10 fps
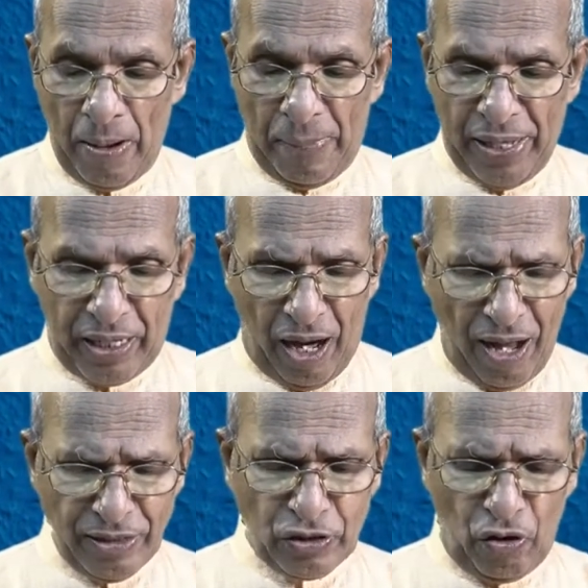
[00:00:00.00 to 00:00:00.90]

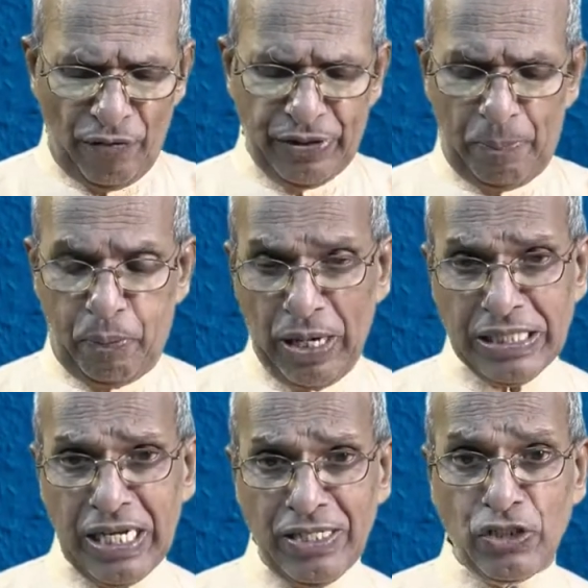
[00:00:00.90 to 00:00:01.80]
because of the
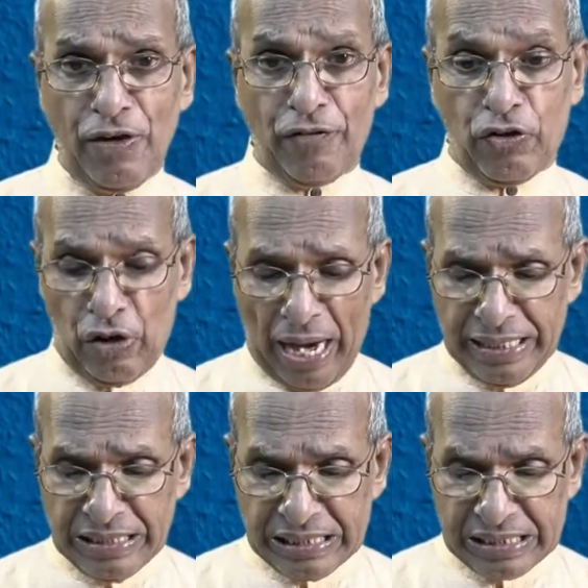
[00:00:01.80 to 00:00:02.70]
presence of
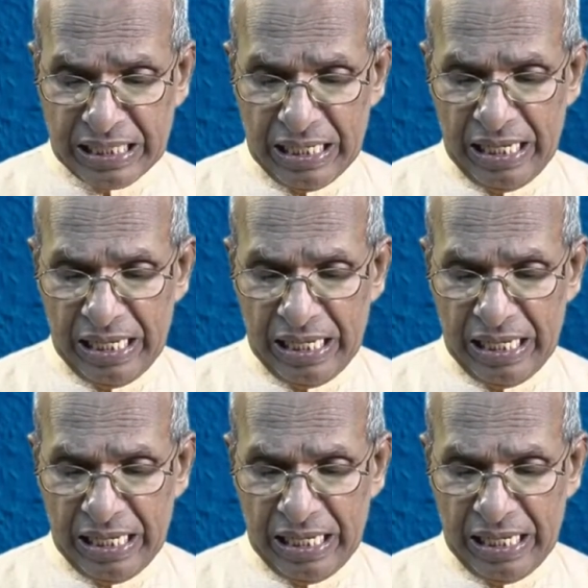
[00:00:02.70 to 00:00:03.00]
Christ